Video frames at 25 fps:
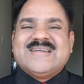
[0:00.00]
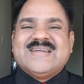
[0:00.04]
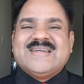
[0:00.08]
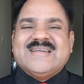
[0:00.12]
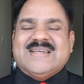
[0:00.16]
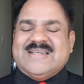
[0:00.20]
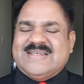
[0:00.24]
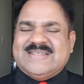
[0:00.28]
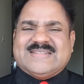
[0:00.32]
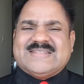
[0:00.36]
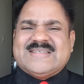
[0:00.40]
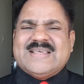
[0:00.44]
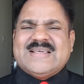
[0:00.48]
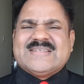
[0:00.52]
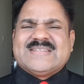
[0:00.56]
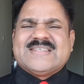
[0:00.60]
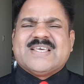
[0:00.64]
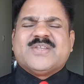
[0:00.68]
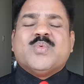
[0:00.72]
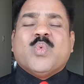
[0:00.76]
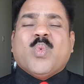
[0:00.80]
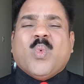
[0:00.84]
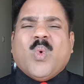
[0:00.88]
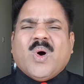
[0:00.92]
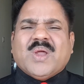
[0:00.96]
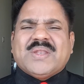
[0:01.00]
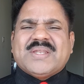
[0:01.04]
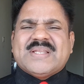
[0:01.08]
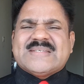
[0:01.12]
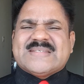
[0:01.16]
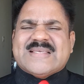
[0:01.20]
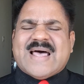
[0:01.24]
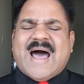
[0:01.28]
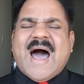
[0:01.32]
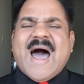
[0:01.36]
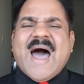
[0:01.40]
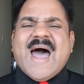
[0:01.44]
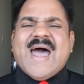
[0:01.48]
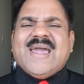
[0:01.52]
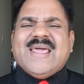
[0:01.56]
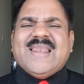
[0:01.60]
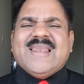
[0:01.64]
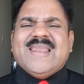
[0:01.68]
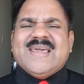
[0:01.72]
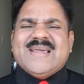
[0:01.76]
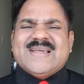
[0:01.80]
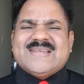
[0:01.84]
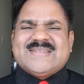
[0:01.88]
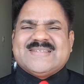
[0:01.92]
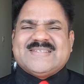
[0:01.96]
He says that what is
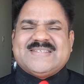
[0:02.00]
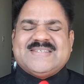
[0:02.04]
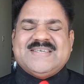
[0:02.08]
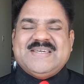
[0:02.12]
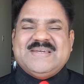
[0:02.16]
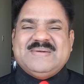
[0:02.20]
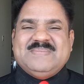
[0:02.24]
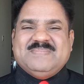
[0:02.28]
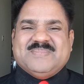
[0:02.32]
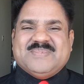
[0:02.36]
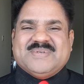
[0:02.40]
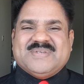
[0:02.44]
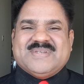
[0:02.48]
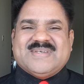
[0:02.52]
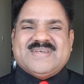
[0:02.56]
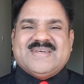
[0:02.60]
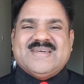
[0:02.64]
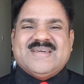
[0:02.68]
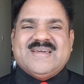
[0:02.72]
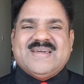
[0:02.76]
highly esteemed